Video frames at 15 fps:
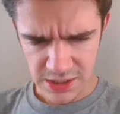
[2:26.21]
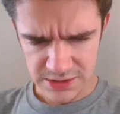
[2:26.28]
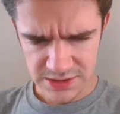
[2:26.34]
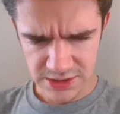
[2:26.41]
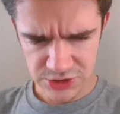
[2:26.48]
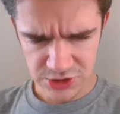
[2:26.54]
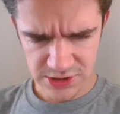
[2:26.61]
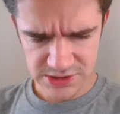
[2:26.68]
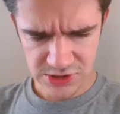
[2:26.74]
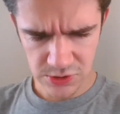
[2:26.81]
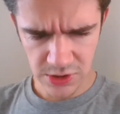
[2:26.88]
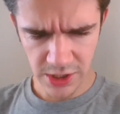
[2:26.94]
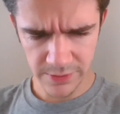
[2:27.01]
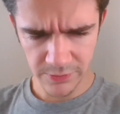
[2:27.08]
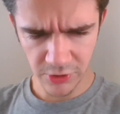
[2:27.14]
Teach us to
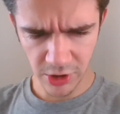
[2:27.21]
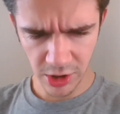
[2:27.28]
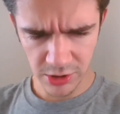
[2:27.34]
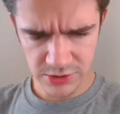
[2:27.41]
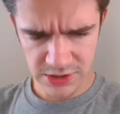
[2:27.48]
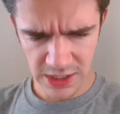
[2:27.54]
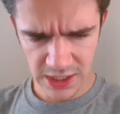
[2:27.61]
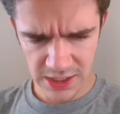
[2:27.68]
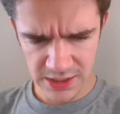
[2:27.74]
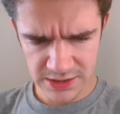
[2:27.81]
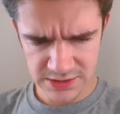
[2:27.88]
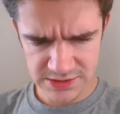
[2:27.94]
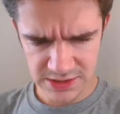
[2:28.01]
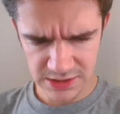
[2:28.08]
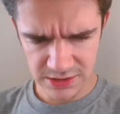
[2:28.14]
number our
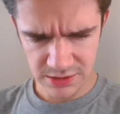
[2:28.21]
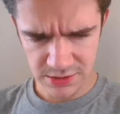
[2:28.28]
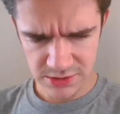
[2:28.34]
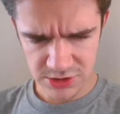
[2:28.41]
days and